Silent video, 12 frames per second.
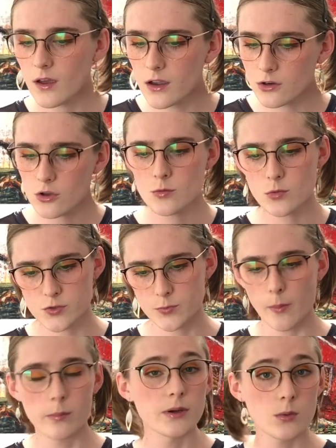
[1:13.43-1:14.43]
I know you most
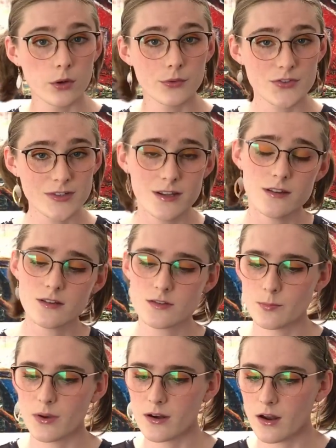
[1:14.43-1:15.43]
probably won't see
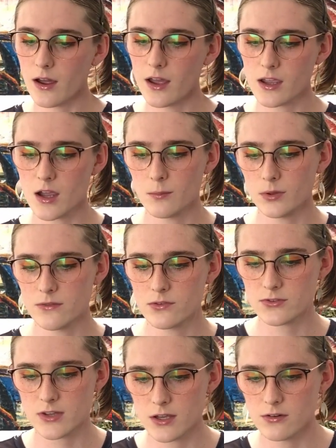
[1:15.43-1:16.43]
this, but I can't believe you
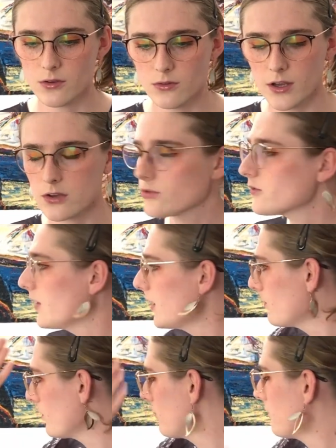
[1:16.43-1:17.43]
say you don't like your
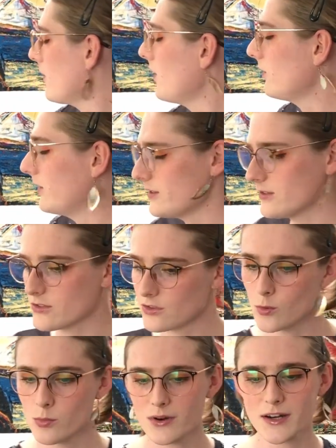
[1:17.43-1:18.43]
side profile. It's
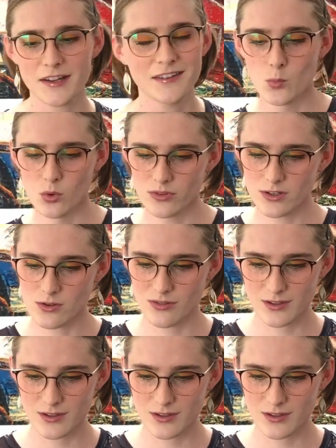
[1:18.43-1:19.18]
so pretty. More than you